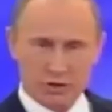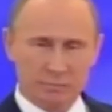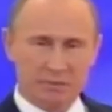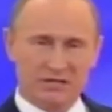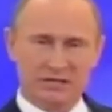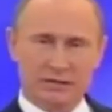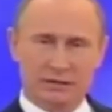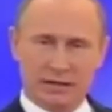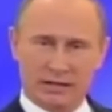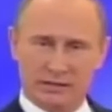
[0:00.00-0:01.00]

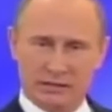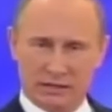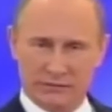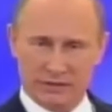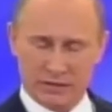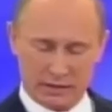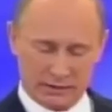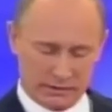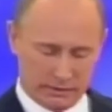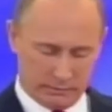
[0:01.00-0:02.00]
biography is the only
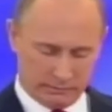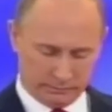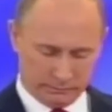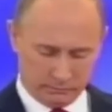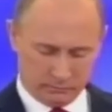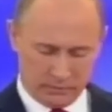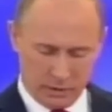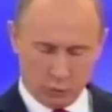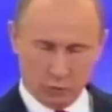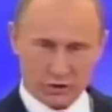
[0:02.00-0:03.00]
glimpse into
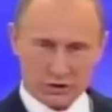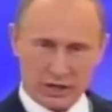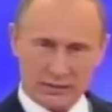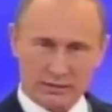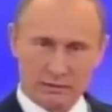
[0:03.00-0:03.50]
his past.